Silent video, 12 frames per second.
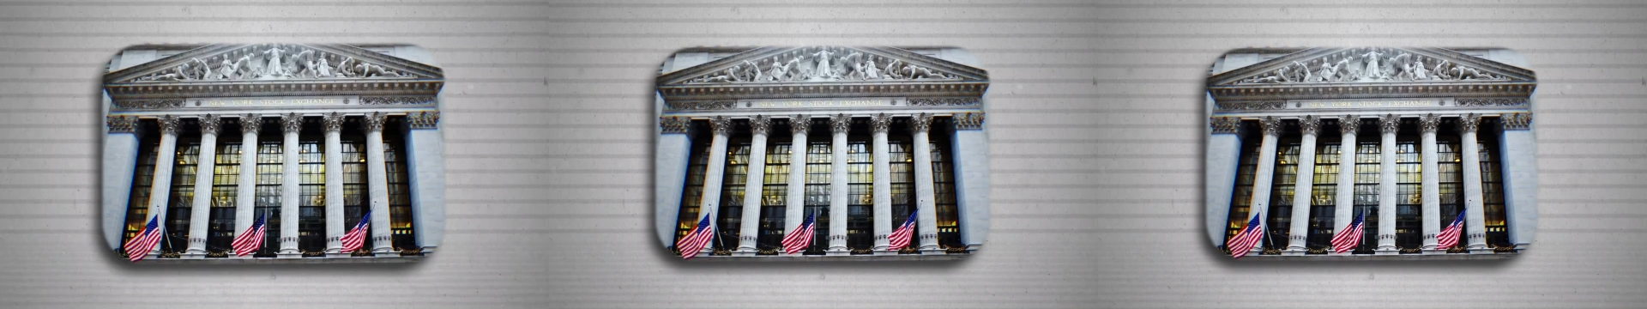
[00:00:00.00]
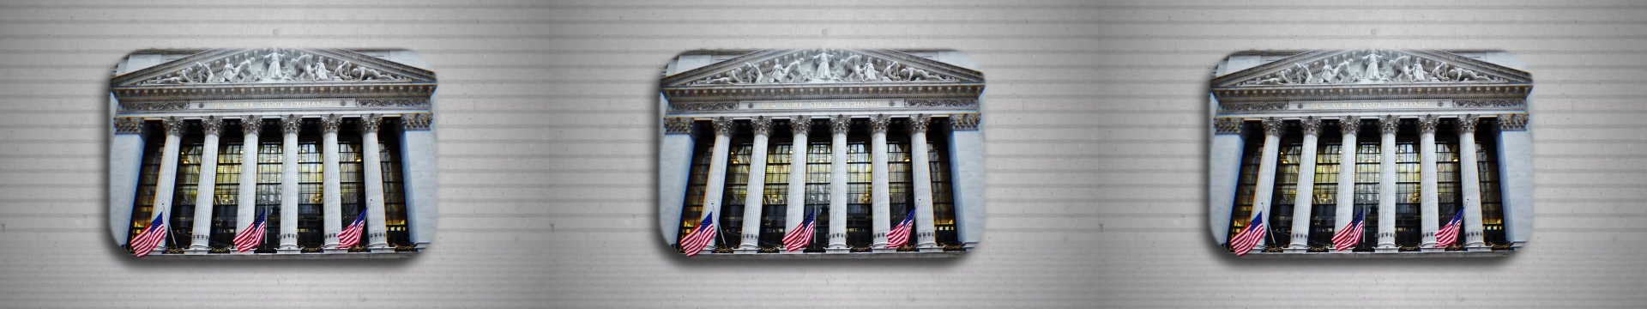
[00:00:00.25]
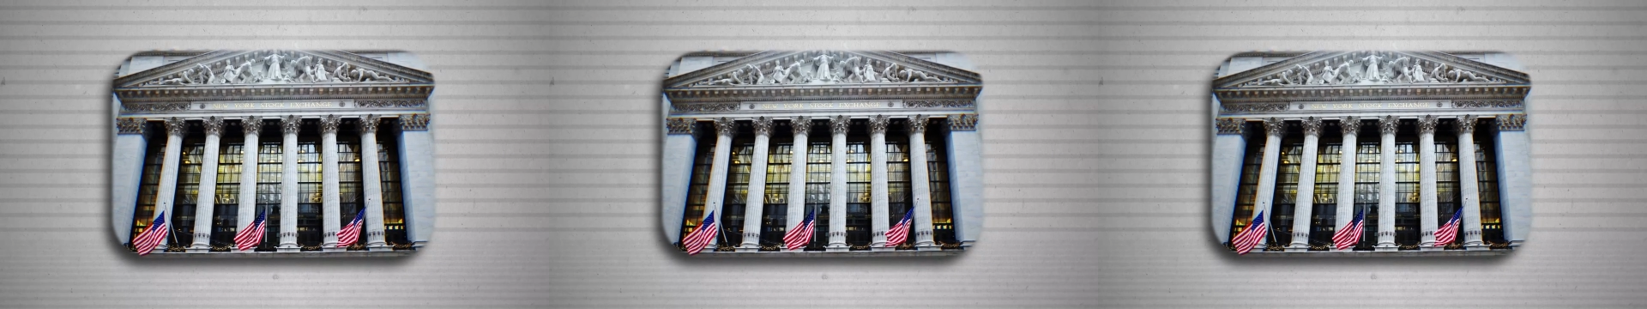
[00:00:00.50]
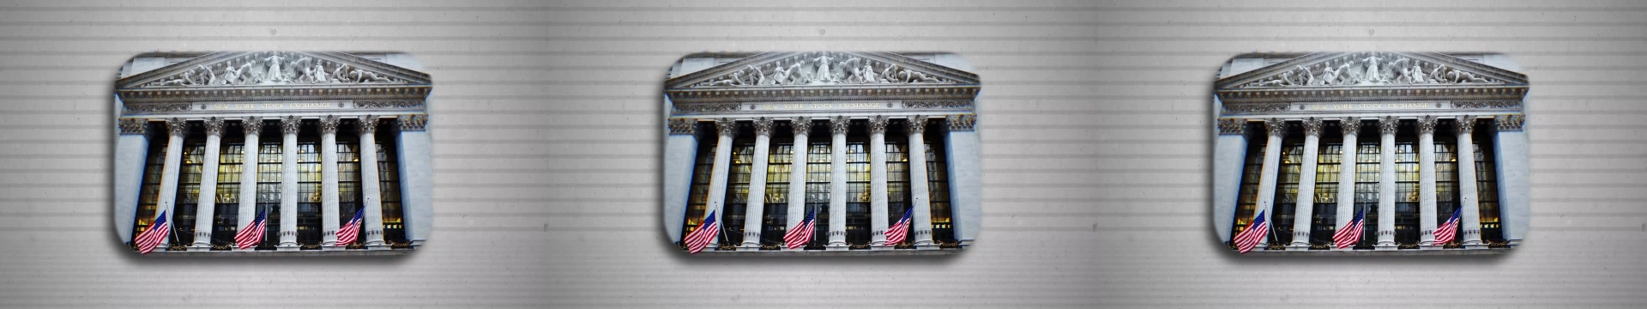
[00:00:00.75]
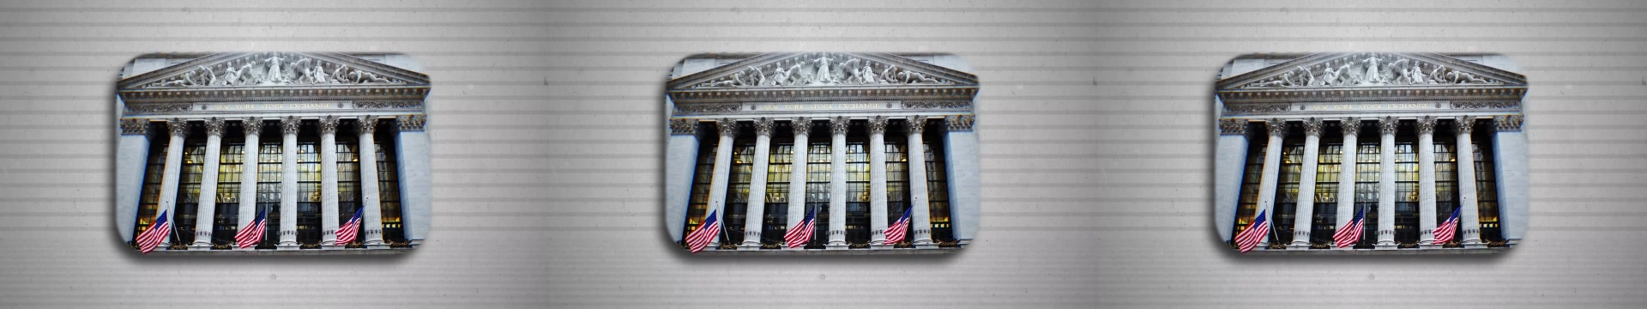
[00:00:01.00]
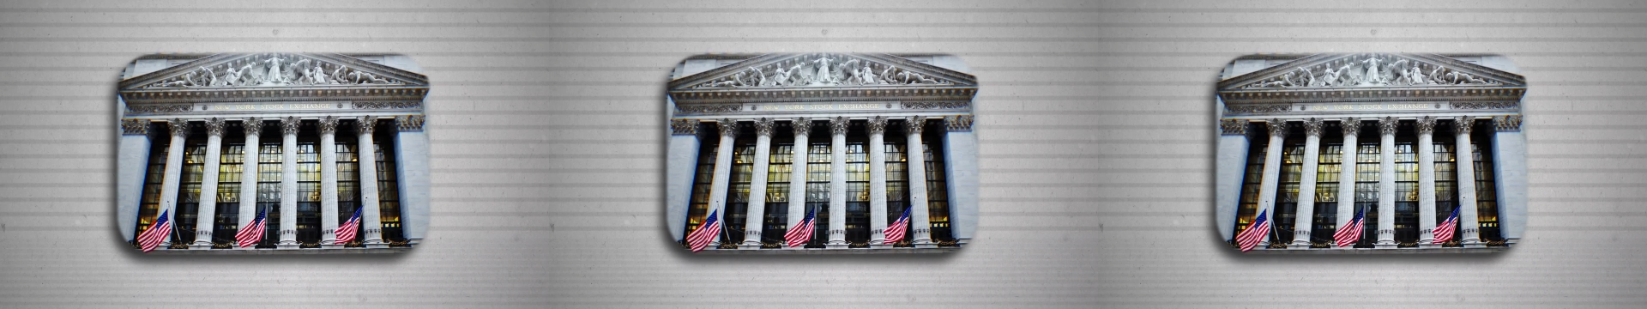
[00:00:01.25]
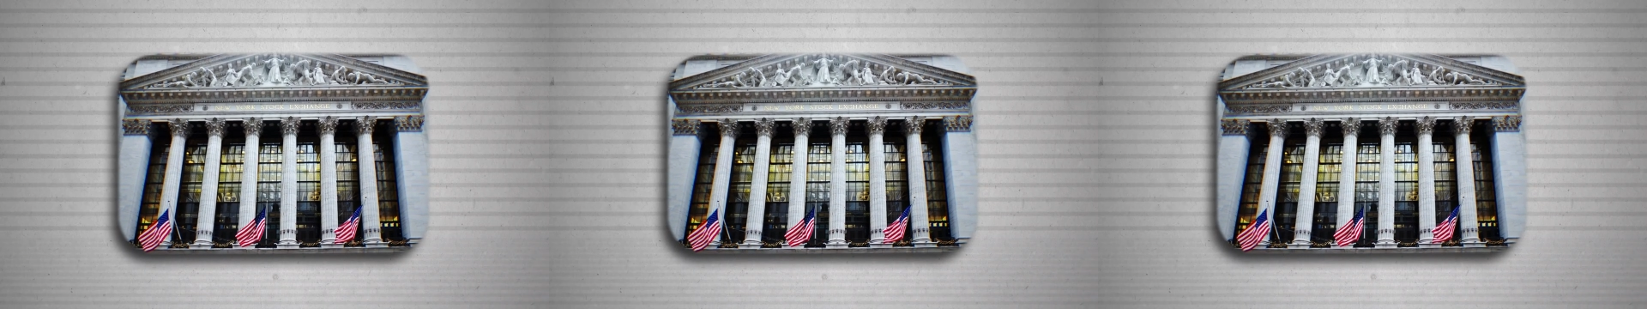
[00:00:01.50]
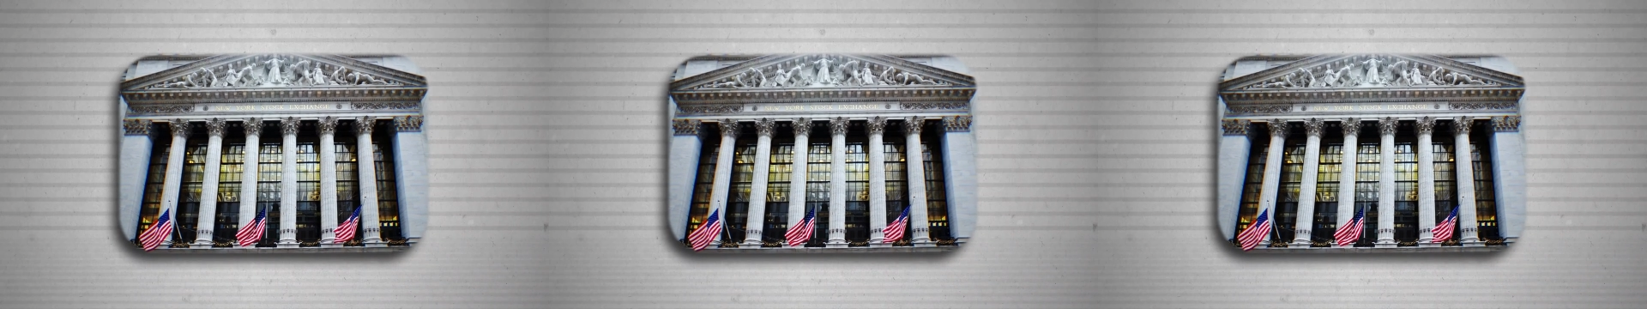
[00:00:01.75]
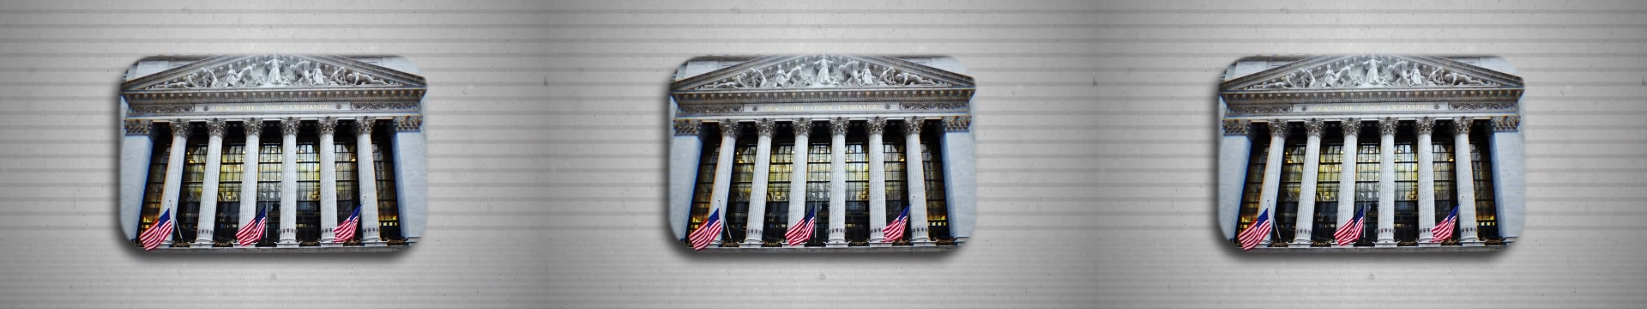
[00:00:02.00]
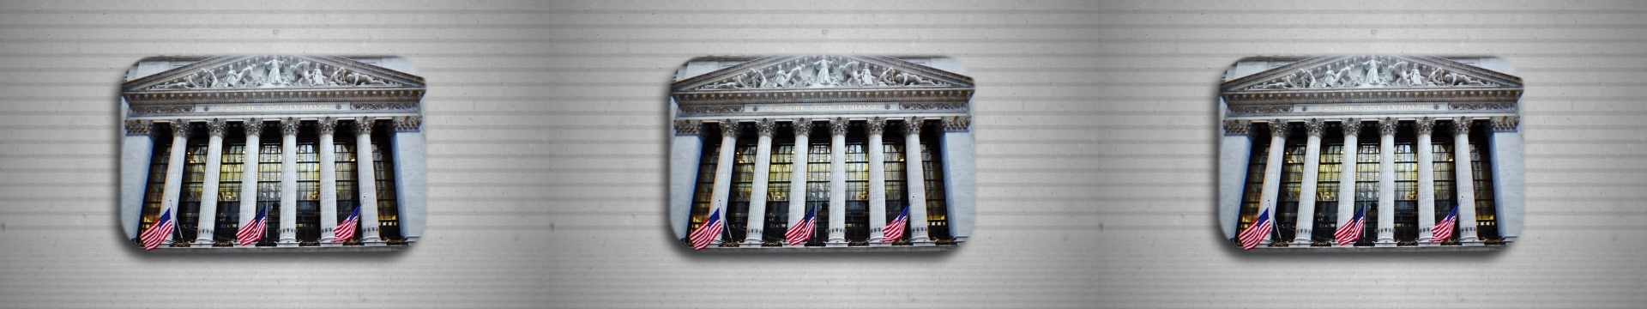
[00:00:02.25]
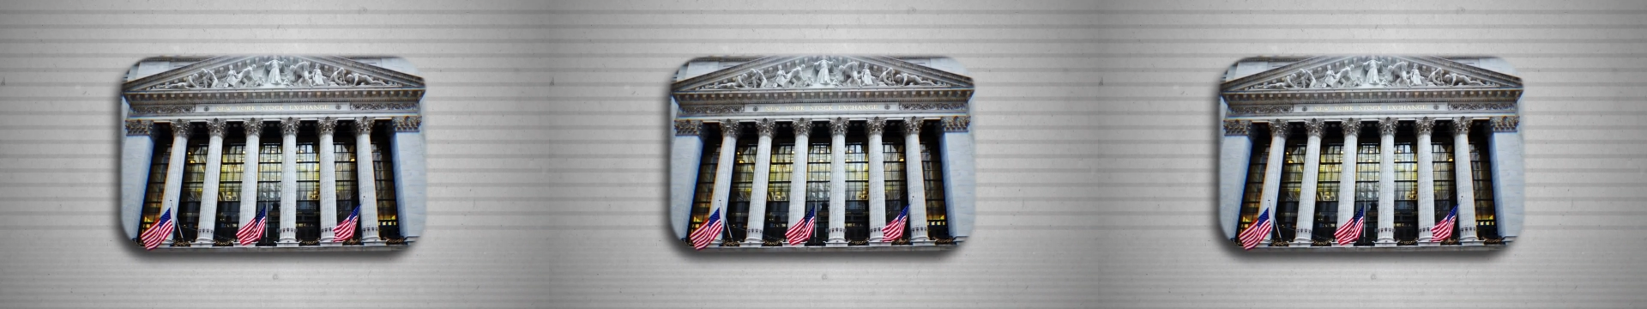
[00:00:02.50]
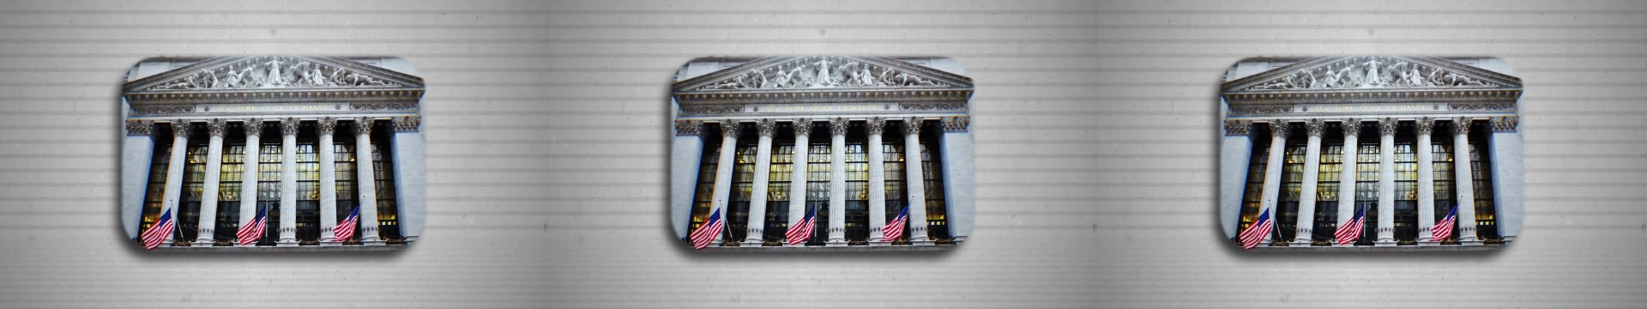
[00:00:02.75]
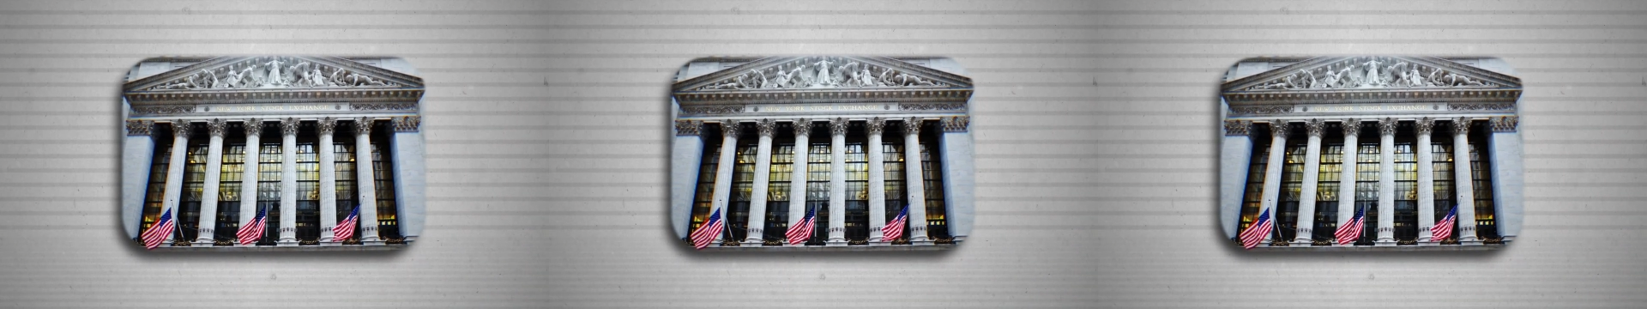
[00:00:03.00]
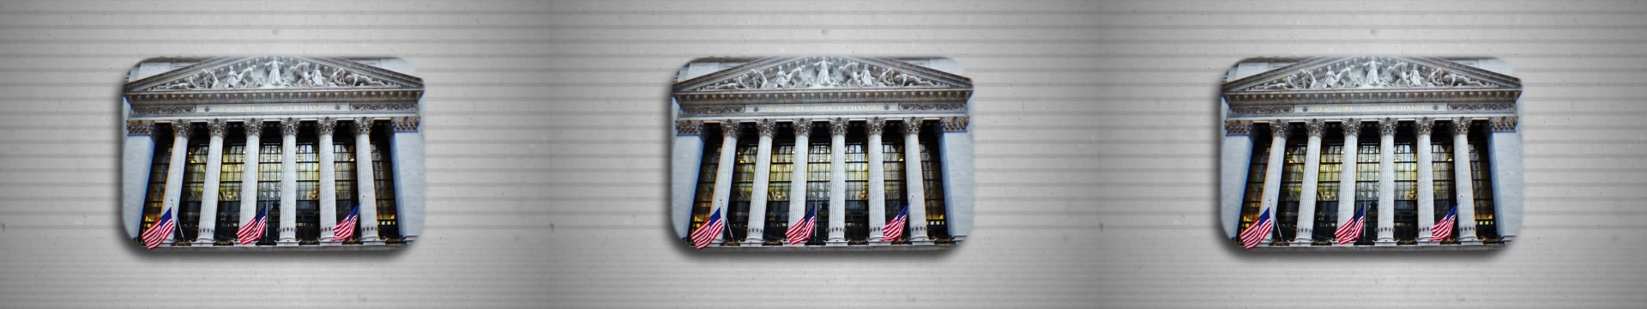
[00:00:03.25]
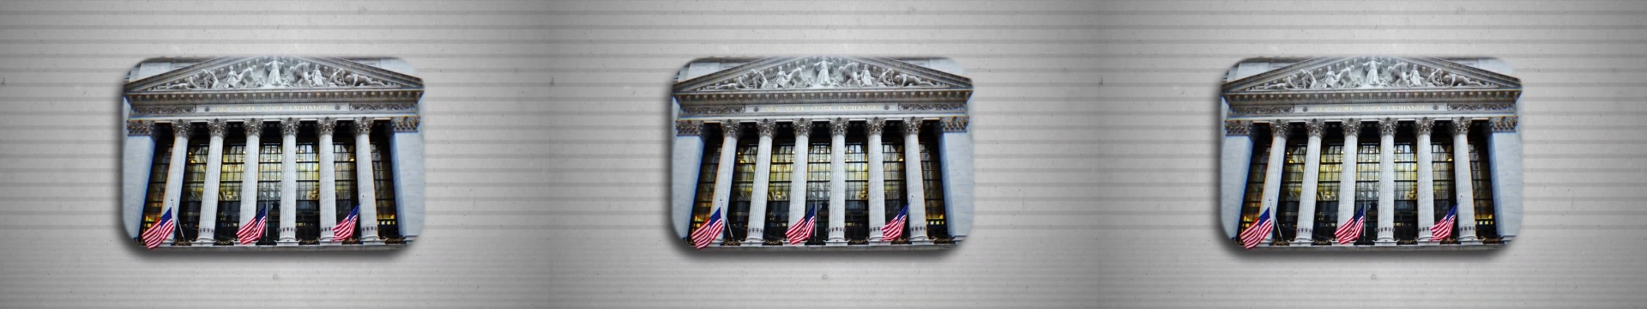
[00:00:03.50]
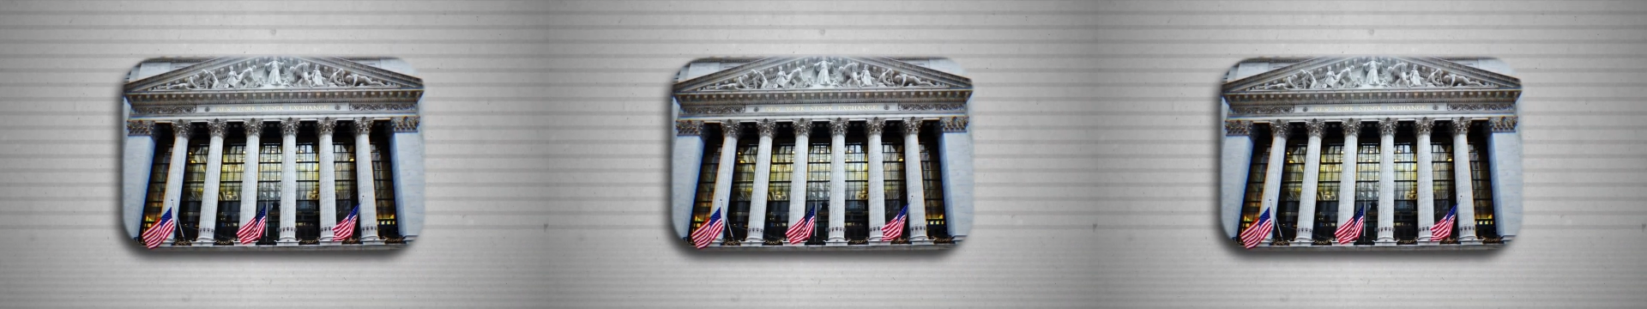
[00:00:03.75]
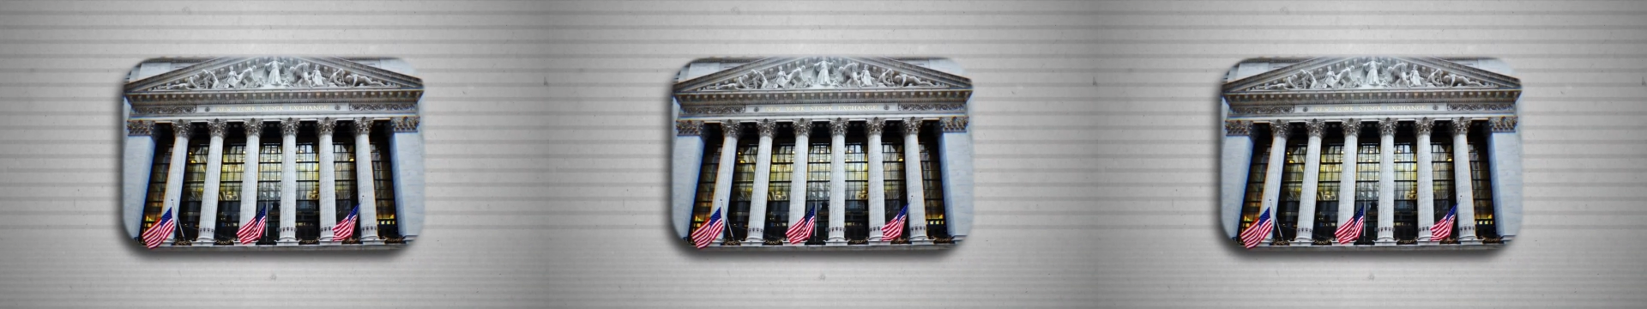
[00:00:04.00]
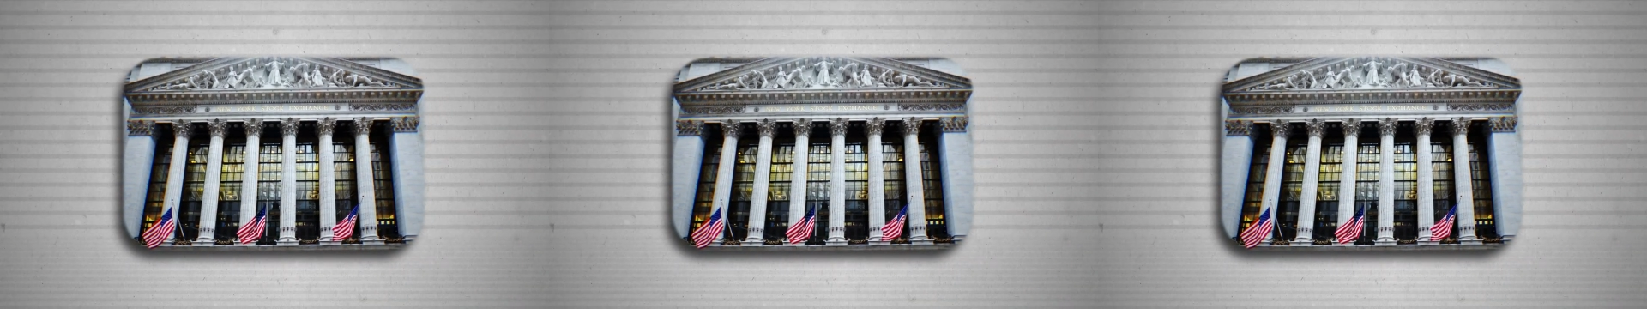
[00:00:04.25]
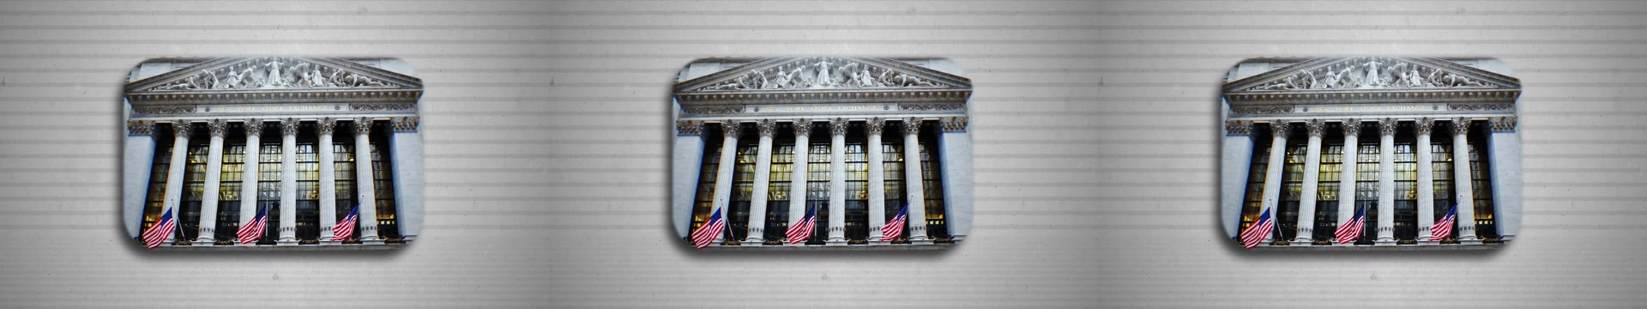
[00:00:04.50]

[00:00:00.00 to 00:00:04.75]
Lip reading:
(no speaker visible)